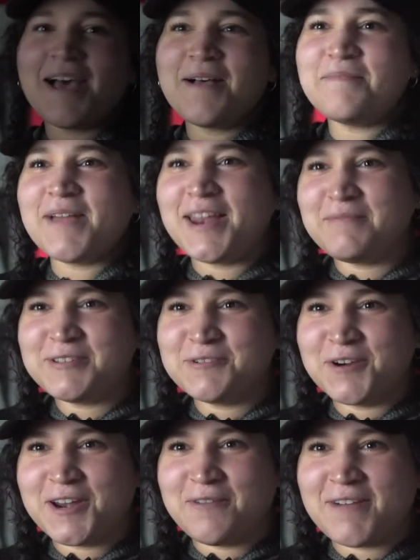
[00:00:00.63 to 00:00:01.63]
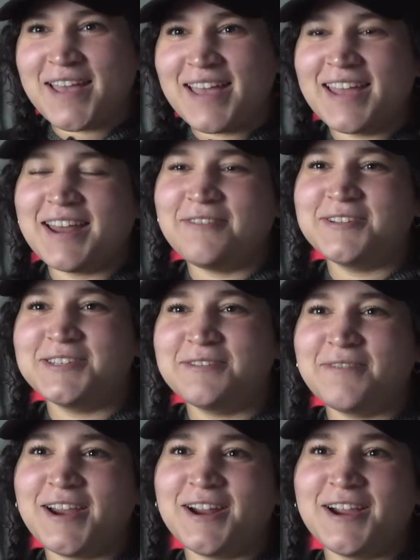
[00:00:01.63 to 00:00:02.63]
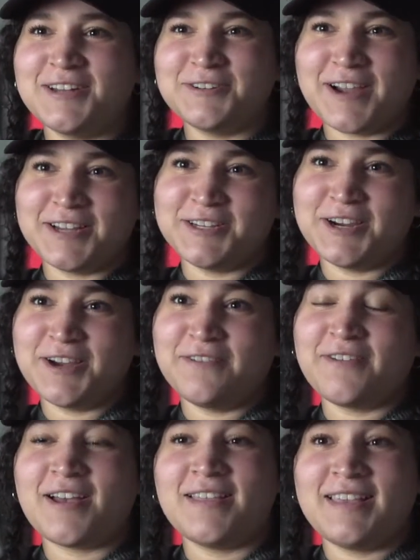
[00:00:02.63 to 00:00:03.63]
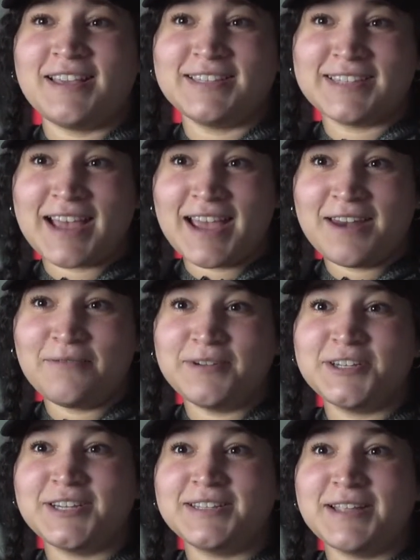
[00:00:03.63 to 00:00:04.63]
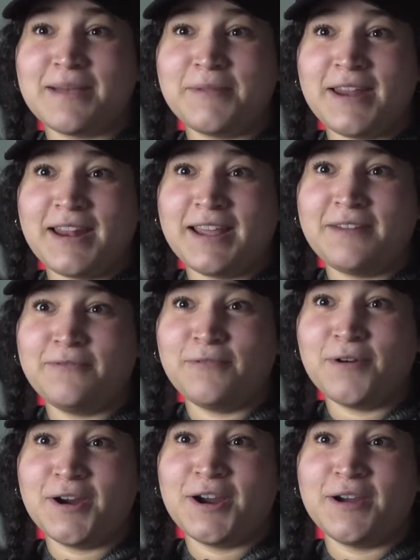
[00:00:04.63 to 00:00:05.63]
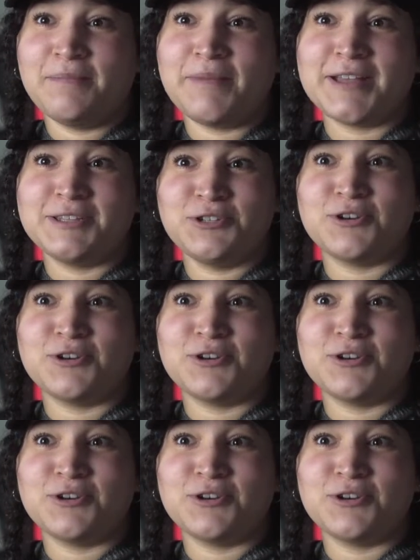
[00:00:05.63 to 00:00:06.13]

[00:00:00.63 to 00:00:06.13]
My name is Kourtney White, and I was the writer and director of On the Inside, which is nominated for Best